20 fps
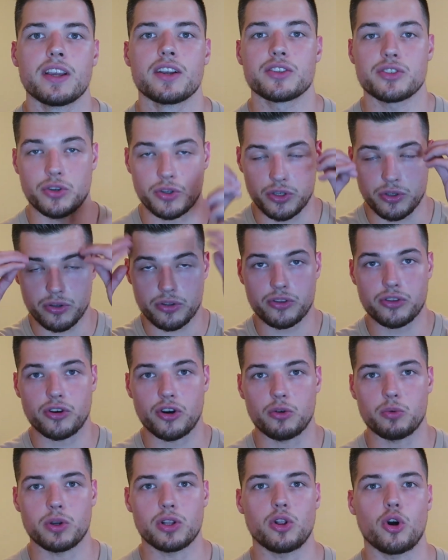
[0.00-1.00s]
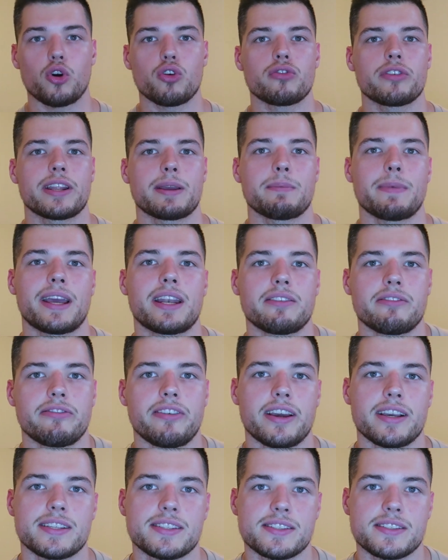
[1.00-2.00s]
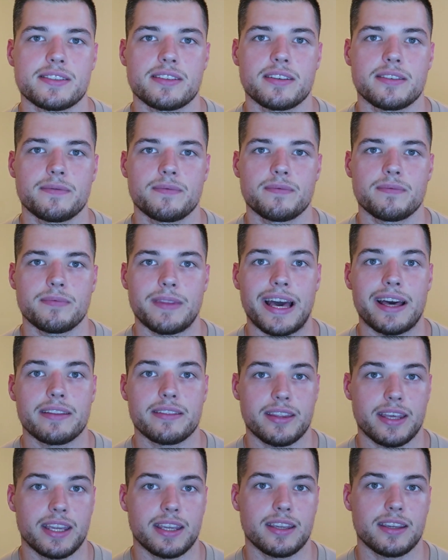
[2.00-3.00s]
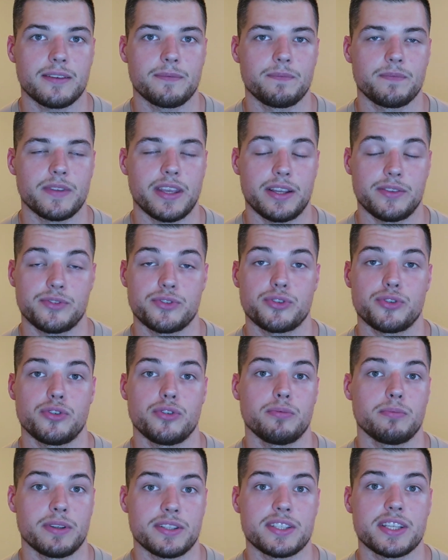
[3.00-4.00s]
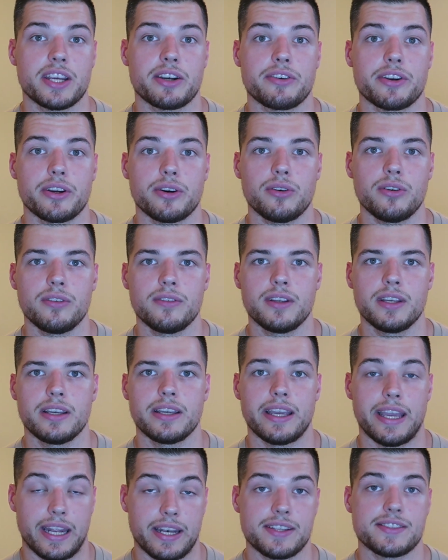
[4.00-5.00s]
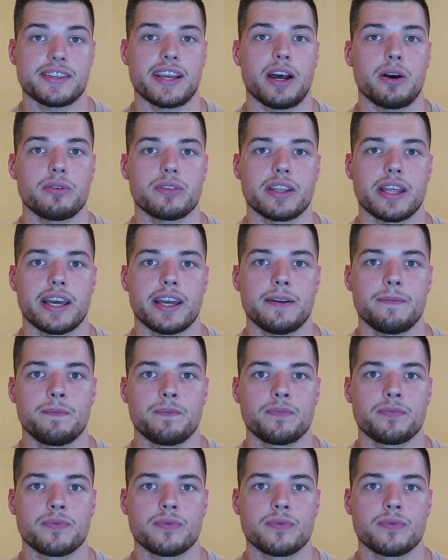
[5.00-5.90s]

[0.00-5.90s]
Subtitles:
So your thought will already manifest that thing into material, and it's out there,